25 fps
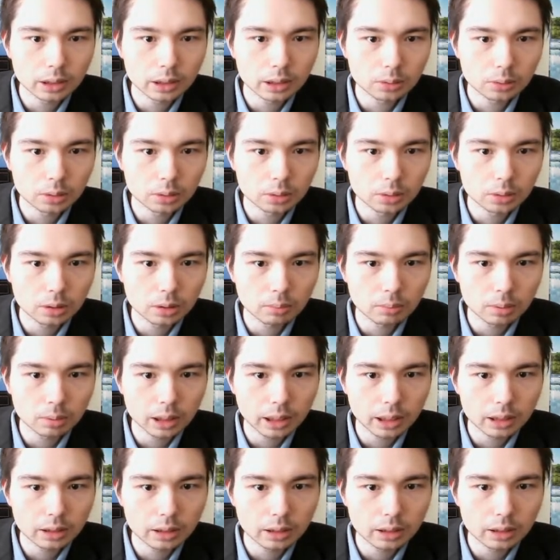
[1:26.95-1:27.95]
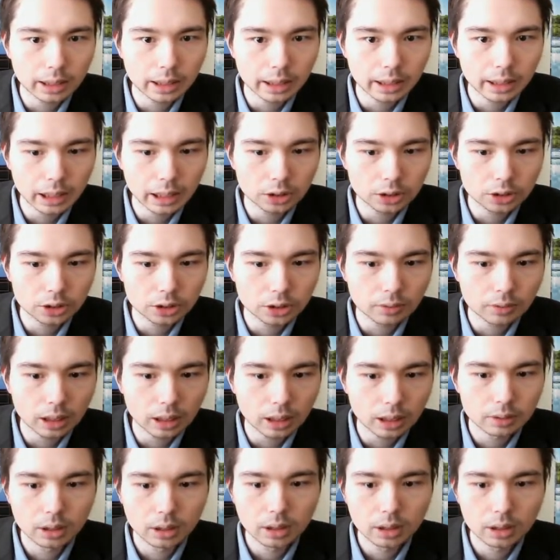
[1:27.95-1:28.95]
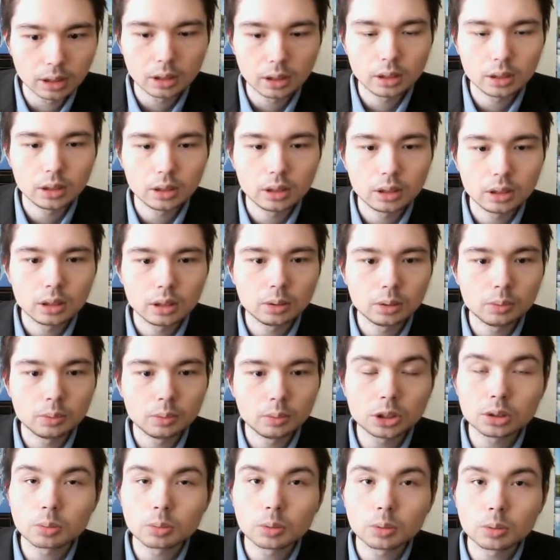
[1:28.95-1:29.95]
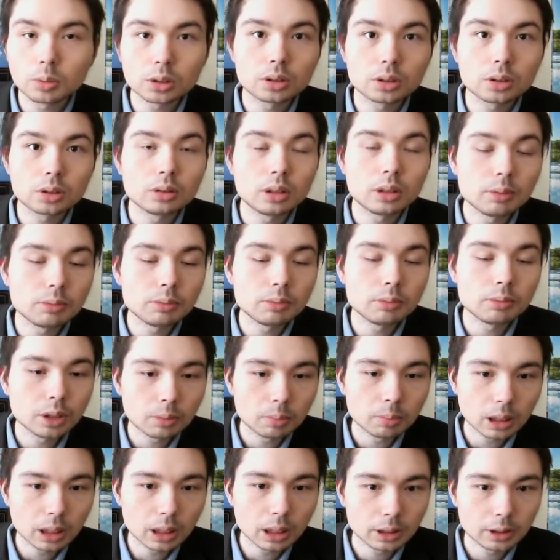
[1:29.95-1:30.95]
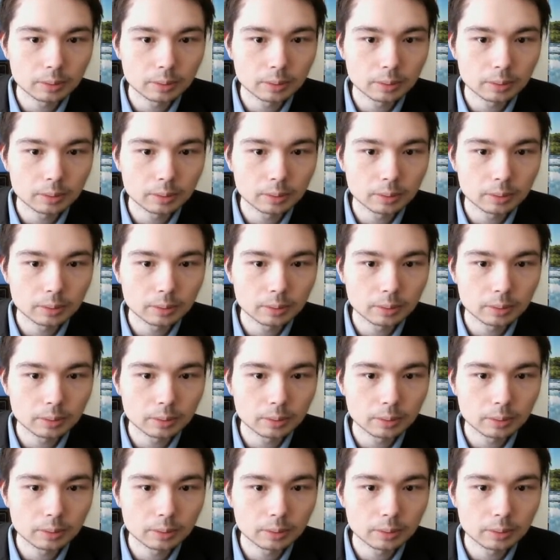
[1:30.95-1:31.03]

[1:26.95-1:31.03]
or you can play knight h5, which is what MVL played.